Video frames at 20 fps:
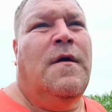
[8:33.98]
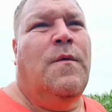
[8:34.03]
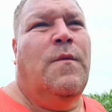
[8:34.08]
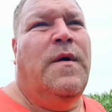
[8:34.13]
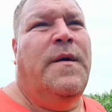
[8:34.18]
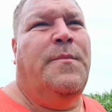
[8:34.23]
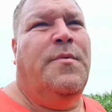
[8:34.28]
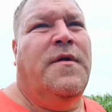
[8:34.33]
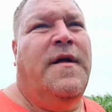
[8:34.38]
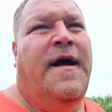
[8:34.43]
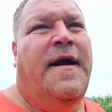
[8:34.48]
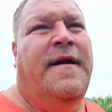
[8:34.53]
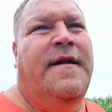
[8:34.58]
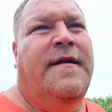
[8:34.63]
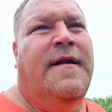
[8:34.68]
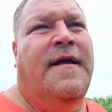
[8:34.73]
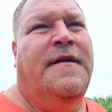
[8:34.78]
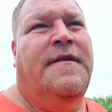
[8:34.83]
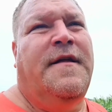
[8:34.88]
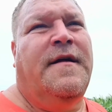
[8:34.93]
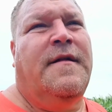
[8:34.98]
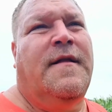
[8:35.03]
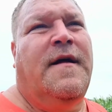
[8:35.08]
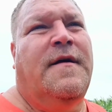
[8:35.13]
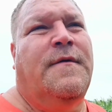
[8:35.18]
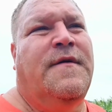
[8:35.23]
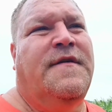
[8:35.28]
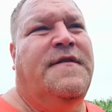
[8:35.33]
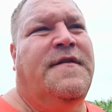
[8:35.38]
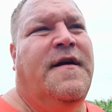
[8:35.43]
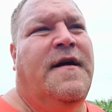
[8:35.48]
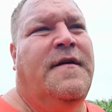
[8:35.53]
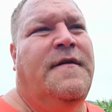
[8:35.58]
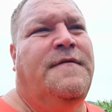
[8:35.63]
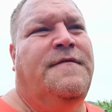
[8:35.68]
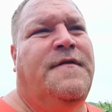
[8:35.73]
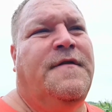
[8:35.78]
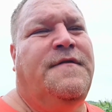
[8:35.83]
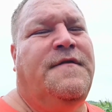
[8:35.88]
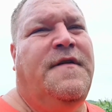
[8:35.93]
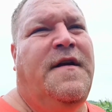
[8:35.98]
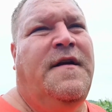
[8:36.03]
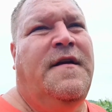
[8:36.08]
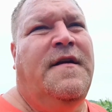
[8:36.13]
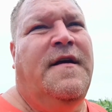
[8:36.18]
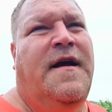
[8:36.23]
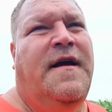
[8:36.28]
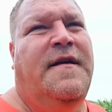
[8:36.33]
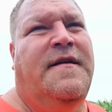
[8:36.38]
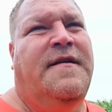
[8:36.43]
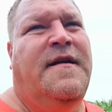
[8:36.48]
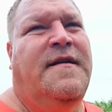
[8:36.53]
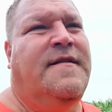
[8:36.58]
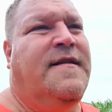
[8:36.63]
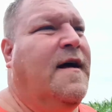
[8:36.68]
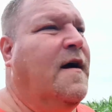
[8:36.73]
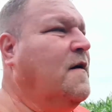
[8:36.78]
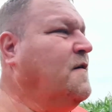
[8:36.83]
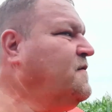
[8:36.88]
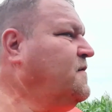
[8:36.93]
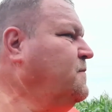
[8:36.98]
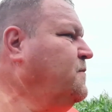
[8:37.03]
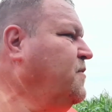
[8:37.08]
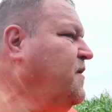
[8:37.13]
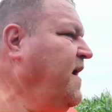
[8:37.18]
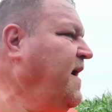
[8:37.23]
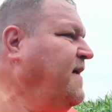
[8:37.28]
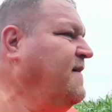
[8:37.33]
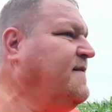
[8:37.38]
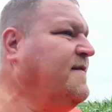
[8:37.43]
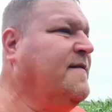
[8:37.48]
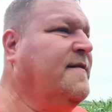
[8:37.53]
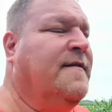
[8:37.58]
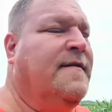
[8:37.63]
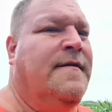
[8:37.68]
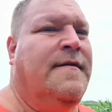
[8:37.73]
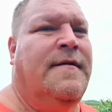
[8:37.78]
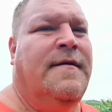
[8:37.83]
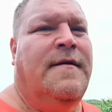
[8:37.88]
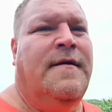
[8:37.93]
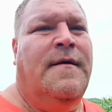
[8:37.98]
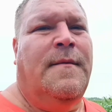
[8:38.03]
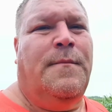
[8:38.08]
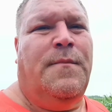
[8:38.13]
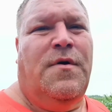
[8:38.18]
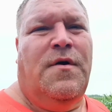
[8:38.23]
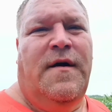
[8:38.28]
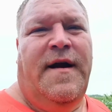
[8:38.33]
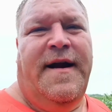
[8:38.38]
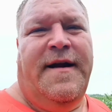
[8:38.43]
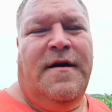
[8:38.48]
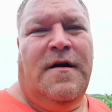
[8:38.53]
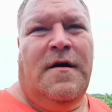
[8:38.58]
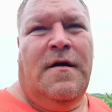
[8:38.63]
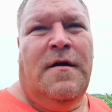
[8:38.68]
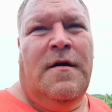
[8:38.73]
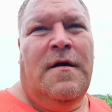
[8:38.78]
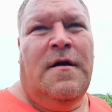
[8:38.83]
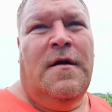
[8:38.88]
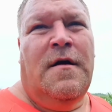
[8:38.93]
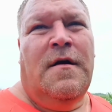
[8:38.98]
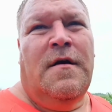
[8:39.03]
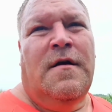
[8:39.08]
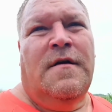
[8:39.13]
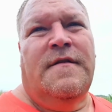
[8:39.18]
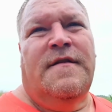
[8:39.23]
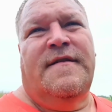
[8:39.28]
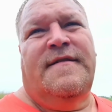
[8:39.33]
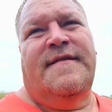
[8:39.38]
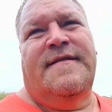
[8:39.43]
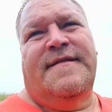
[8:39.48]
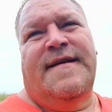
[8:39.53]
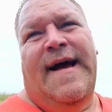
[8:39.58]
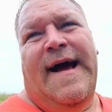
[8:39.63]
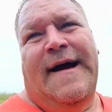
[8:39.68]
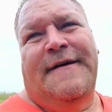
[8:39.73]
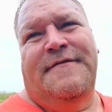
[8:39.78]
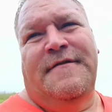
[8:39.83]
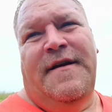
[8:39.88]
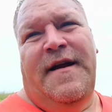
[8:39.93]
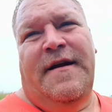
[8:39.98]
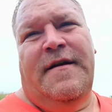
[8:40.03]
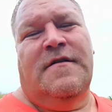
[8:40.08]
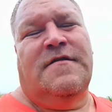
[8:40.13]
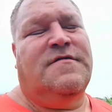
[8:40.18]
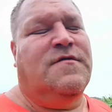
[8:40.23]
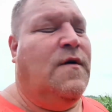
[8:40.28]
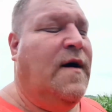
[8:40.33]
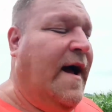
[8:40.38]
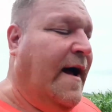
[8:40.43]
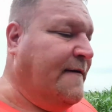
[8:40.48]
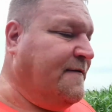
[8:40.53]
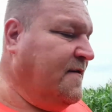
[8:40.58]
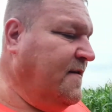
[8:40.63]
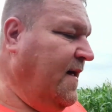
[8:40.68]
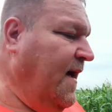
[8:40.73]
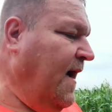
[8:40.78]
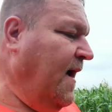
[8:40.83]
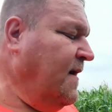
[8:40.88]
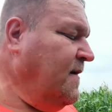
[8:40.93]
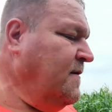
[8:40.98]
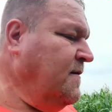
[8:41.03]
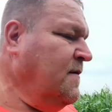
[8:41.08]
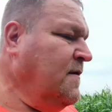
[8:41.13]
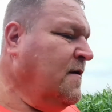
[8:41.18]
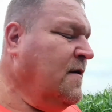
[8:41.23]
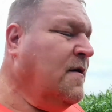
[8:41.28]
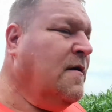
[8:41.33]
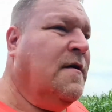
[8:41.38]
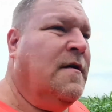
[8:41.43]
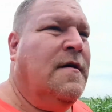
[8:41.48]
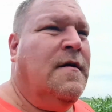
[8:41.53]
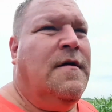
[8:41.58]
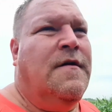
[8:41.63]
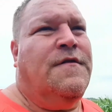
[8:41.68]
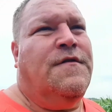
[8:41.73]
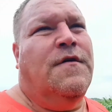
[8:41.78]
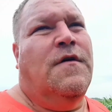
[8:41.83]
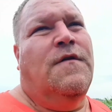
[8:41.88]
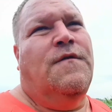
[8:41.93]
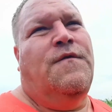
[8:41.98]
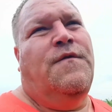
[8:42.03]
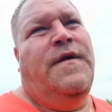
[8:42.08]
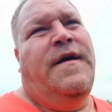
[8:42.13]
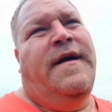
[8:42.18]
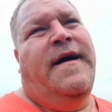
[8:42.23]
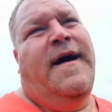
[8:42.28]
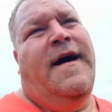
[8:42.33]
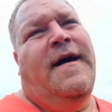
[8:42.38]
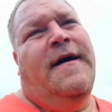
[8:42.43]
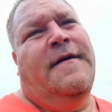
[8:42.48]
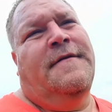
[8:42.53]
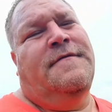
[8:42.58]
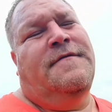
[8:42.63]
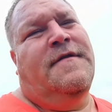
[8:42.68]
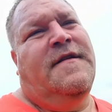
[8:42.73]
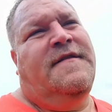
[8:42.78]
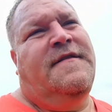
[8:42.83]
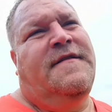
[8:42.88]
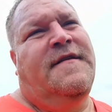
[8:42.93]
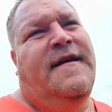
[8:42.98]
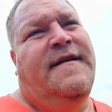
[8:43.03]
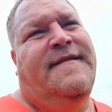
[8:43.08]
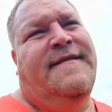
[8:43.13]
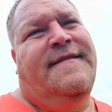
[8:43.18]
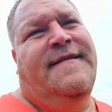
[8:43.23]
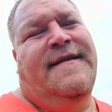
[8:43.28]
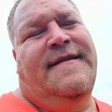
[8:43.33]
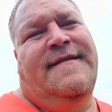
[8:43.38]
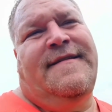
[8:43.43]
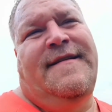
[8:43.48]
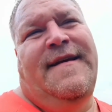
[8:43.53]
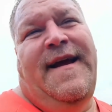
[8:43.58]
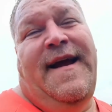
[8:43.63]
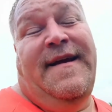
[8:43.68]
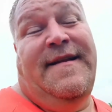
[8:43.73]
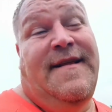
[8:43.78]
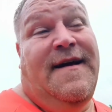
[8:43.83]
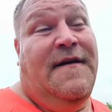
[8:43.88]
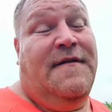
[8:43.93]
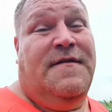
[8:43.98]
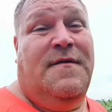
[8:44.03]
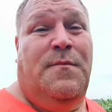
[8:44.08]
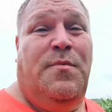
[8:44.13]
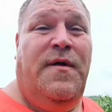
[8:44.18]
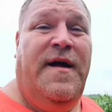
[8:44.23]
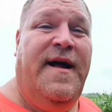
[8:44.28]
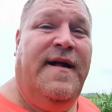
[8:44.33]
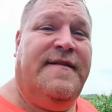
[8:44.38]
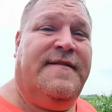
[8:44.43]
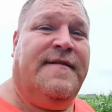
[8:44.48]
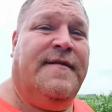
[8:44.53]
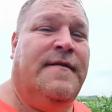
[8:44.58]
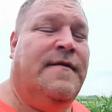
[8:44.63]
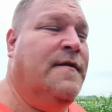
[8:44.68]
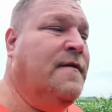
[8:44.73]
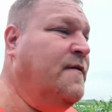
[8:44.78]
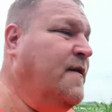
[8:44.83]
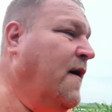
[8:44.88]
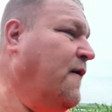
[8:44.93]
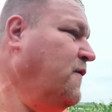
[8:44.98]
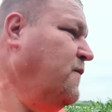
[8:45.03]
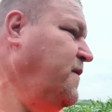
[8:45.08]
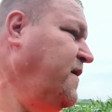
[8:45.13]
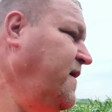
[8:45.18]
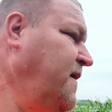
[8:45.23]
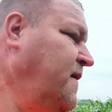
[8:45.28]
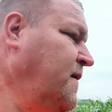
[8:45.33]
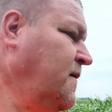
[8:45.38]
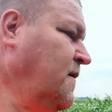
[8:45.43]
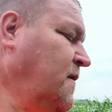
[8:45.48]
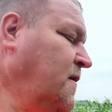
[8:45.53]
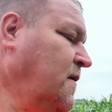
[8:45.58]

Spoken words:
we planted, I think, like we said, 15 to 18,000 plants per acre. This is a half an acre, so half of that. So if we have, let's say, 6,000 to 8,000 plants, that would be